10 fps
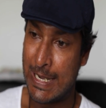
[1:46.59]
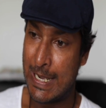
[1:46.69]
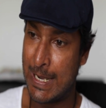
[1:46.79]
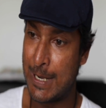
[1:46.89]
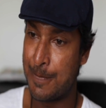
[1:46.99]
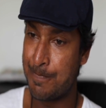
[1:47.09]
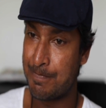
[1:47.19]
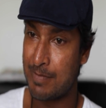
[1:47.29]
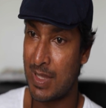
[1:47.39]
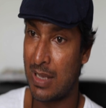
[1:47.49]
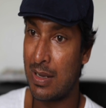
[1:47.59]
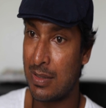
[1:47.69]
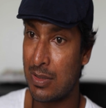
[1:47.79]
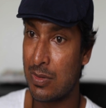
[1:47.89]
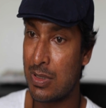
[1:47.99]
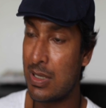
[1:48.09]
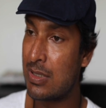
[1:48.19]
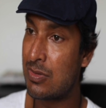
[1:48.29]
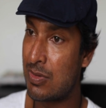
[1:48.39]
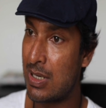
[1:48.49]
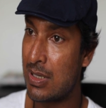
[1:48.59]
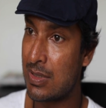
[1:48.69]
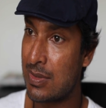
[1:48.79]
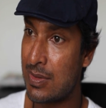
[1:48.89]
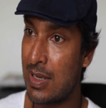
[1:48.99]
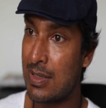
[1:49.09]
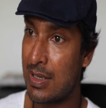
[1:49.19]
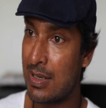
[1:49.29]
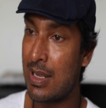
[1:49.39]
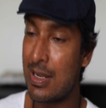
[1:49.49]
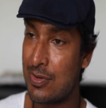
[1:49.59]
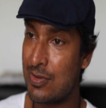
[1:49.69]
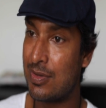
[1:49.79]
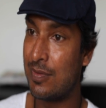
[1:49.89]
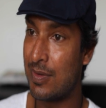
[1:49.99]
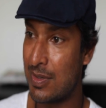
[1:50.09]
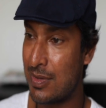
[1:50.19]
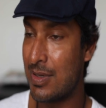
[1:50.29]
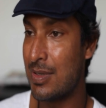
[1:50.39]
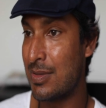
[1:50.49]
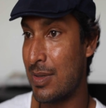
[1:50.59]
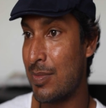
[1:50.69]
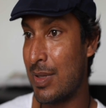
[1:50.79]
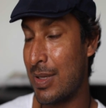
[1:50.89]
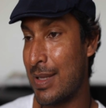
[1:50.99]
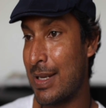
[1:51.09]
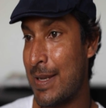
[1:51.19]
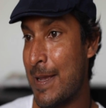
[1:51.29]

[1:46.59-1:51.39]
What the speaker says: And I think looking at Sri Lankan society at large, diversity is something that